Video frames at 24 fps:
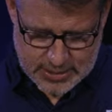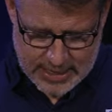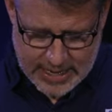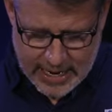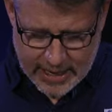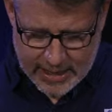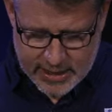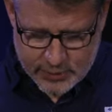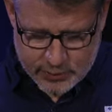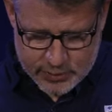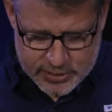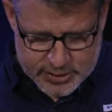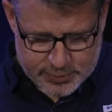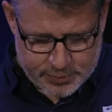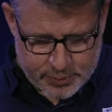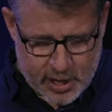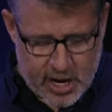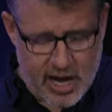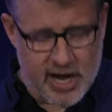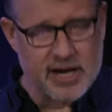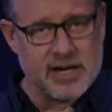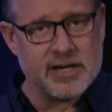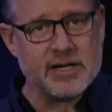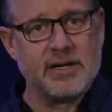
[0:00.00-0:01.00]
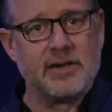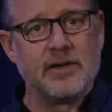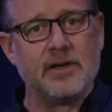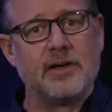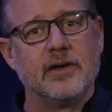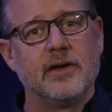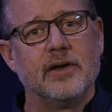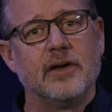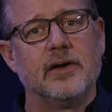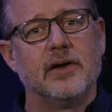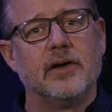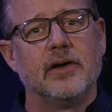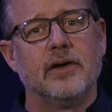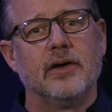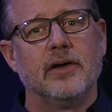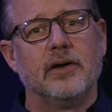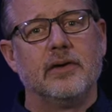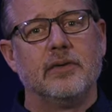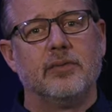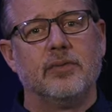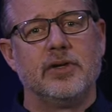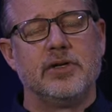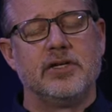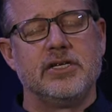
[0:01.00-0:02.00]
How do you respond
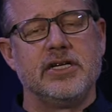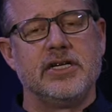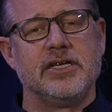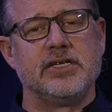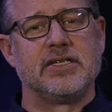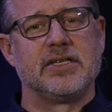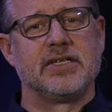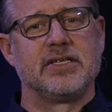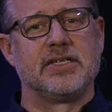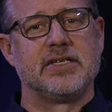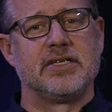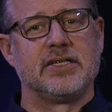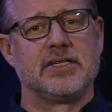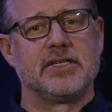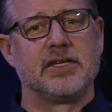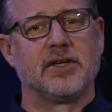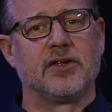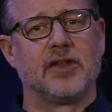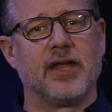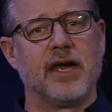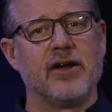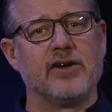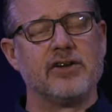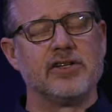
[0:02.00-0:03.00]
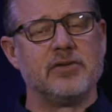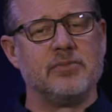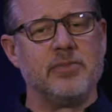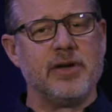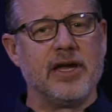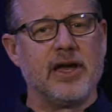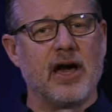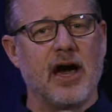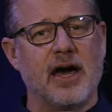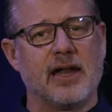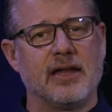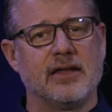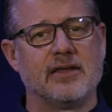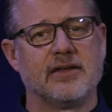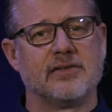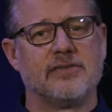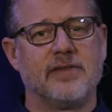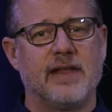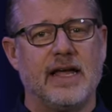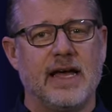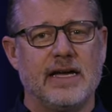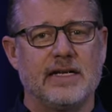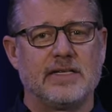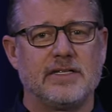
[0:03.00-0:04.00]
when Jesus is declared to be God in the
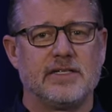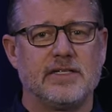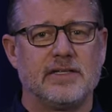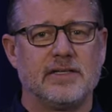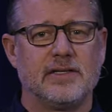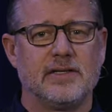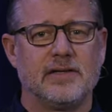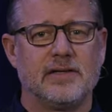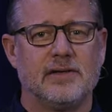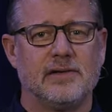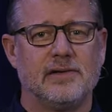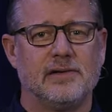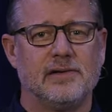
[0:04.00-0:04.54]
flesh?